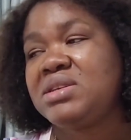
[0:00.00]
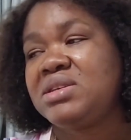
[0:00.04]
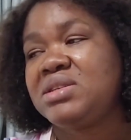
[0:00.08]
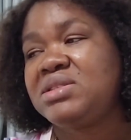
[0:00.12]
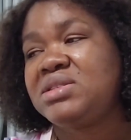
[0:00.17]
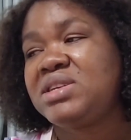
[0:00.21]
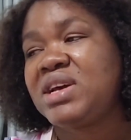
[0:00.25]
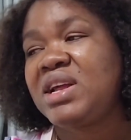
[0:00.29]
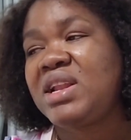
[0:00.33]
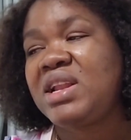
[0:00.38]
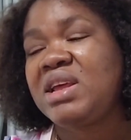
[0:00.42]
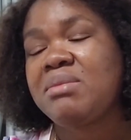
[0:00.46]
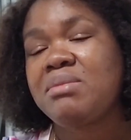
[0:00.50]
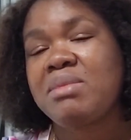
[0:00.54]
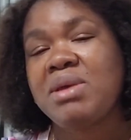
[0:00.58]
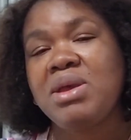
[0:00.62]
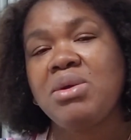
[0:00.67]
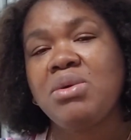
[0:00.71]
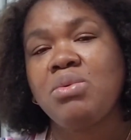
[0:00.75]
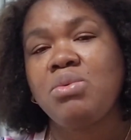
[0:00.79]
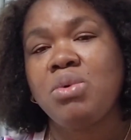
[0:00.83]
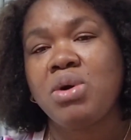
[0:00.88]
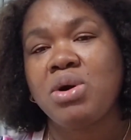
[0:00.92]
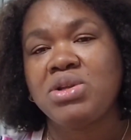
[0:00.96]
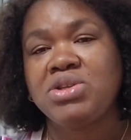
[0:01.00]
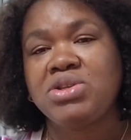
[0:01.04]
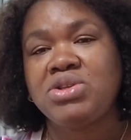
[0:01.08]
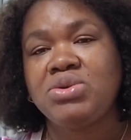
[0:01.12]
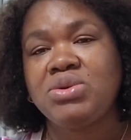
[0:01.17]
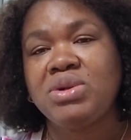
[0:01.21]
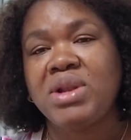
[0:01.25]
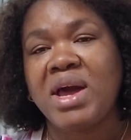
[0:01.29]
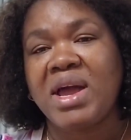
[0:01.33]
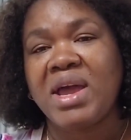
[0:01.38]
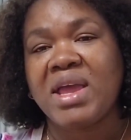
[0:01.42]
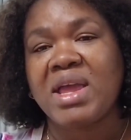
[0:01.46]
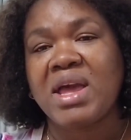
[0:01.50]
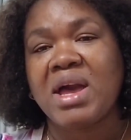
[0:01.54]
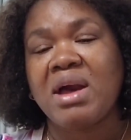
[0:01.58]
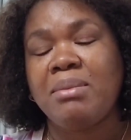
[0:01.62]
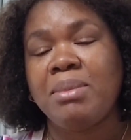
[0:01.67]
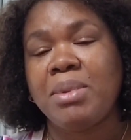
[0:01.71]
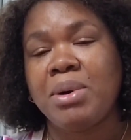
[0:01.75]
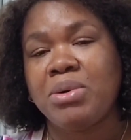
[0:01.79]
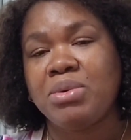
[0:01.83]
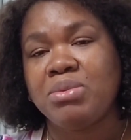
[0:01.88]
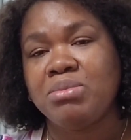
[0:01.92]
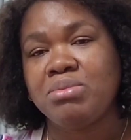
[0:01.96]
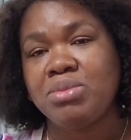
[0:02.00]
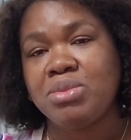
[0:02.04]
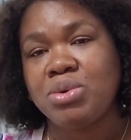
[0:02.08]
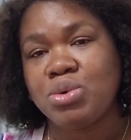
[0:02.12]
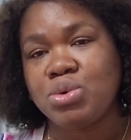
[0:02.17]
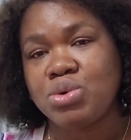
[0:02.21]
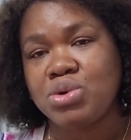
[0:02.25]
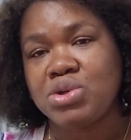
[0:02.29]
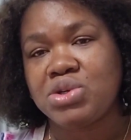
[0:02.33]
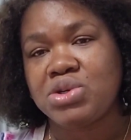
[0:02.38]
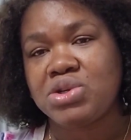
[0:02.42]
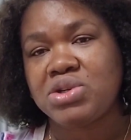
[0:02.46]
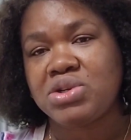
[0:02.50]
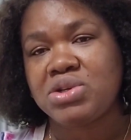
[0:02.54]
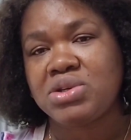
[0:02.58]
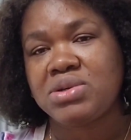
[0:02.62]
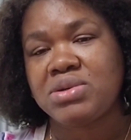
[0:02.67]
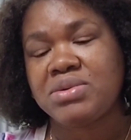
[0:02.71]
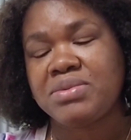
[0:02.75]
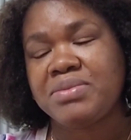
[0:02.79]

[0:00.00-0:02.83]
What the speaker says: telling me what you like about moosh.